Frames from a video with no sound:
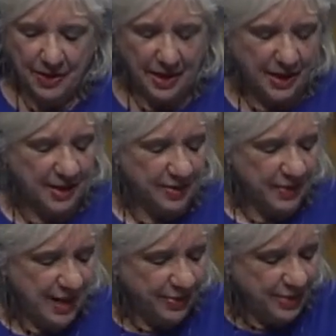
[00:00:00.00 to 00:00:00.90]
And the
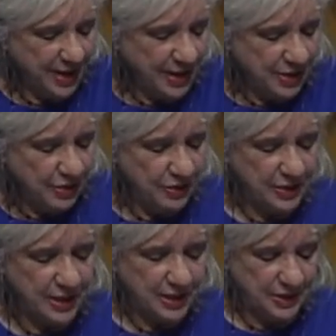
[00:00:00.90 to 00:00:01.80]
paper that I use
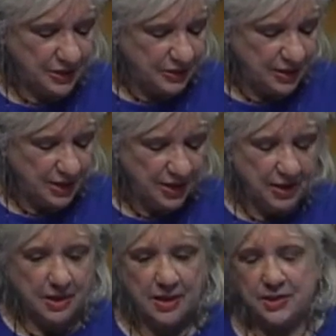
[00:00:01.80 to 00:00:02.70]

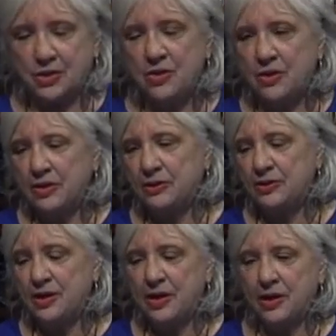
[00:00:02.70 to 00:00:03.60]
it's called
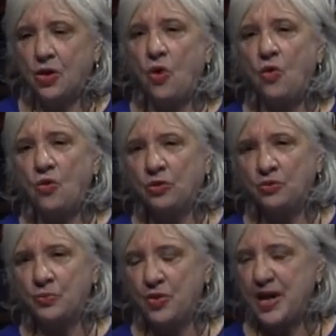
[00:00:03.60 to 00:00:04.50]
cold
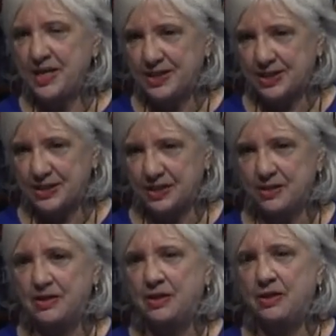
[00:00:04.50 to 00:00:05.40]
pressed
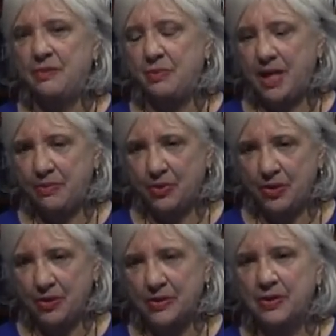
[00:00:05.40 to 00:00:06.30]
paper.